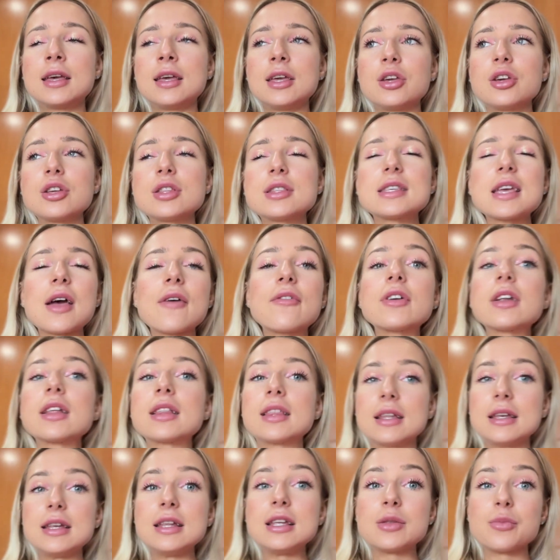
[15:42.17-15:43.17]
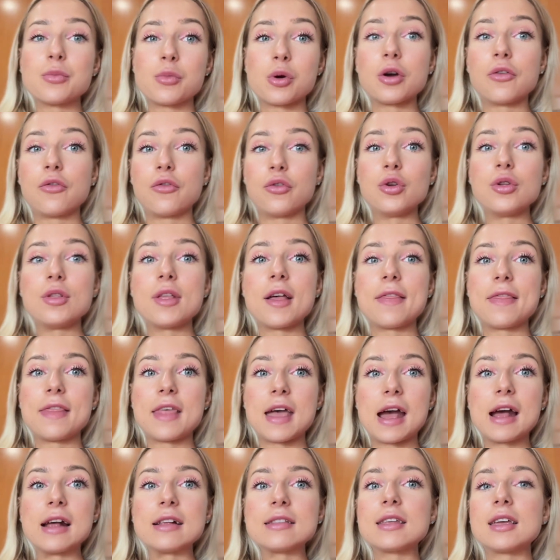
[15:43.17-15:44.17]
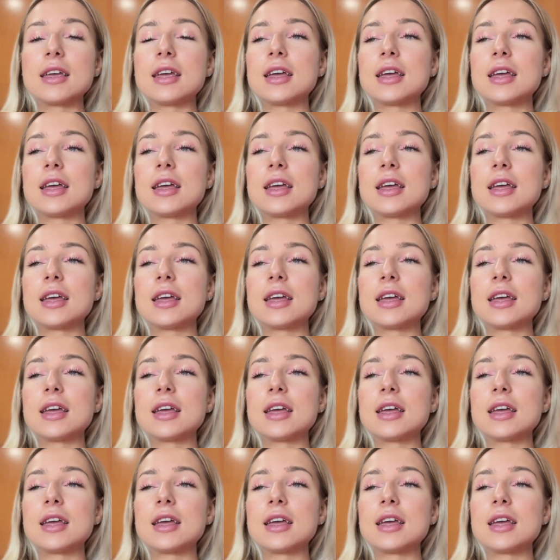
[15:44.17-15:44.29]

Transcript: You definitely need more food than that,